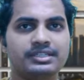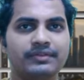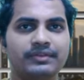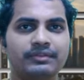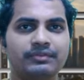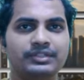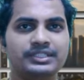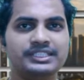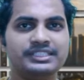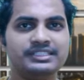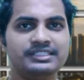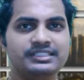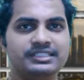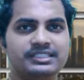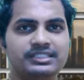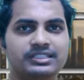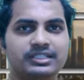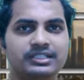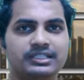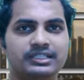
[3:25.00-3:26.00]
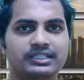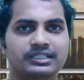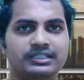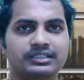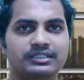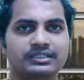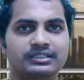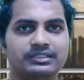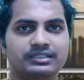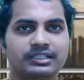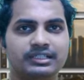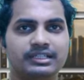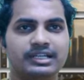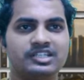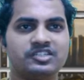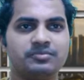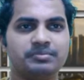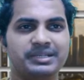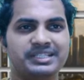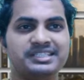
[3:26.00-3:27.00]
The seventh one is
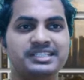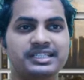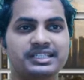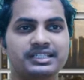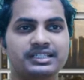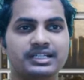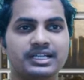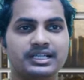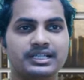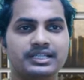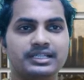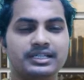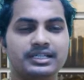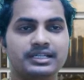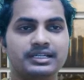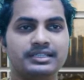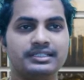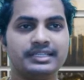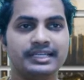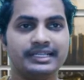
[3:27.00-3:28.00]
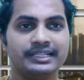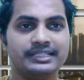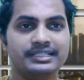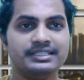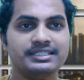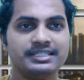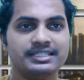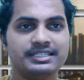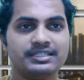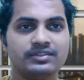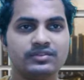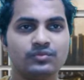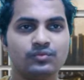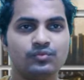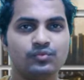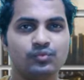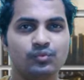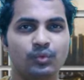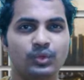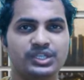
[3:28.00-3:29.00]
the last basic
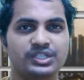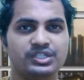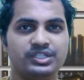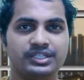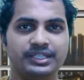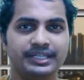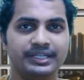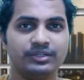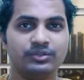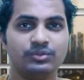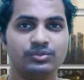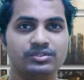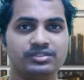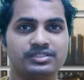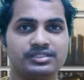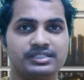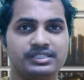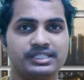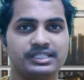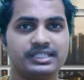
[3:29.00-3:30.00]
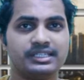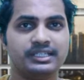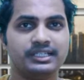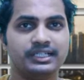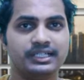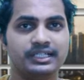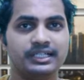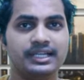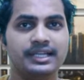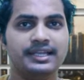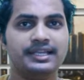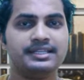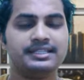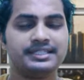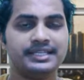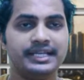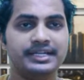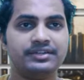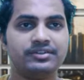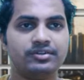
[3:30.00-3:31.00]
tenets, which includes the
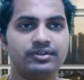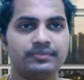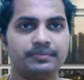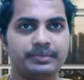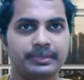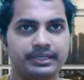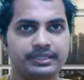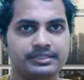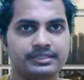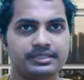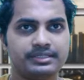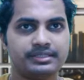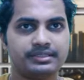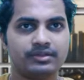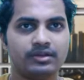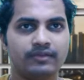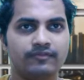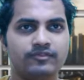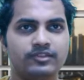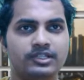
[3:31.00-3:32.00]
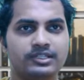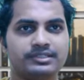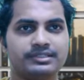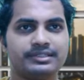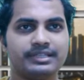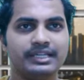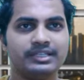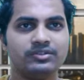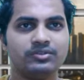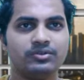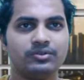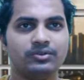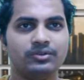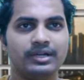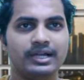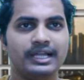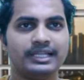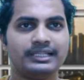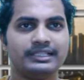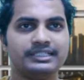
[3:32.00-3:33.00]
centerpiece of the
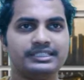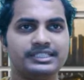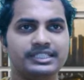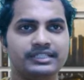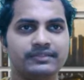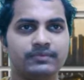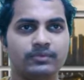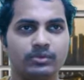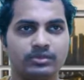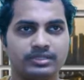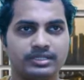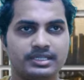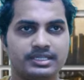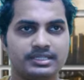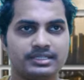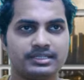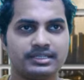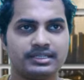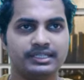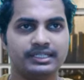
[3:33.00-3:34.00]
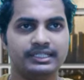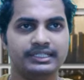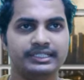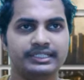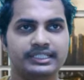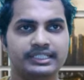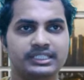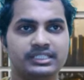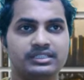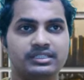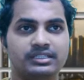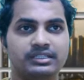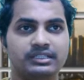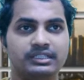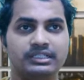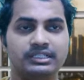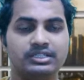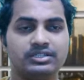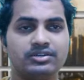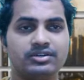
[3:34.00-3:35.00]
psychoanalytic process
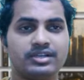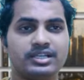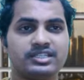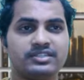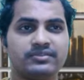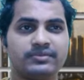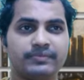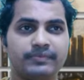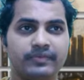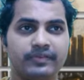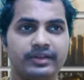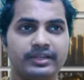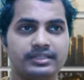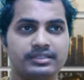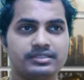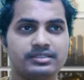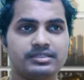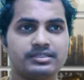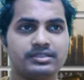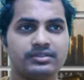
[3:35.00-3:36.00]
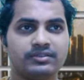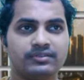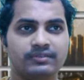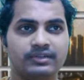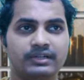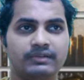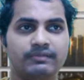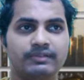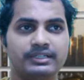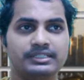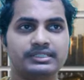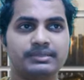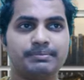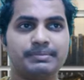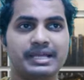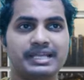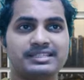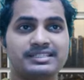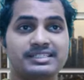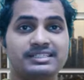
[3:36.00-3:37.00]
is the transference
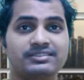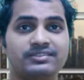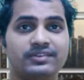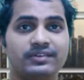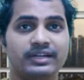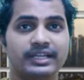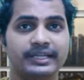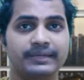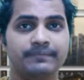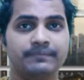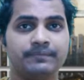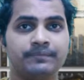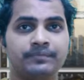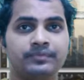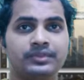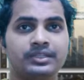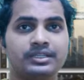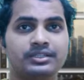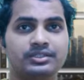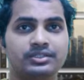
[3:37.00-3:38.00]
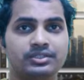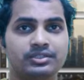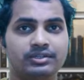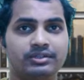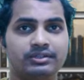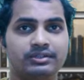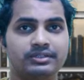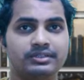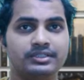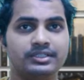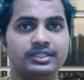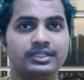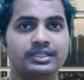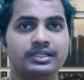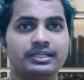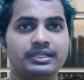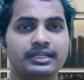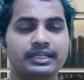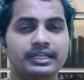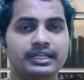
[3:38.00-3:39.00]
whereby the patients relieve their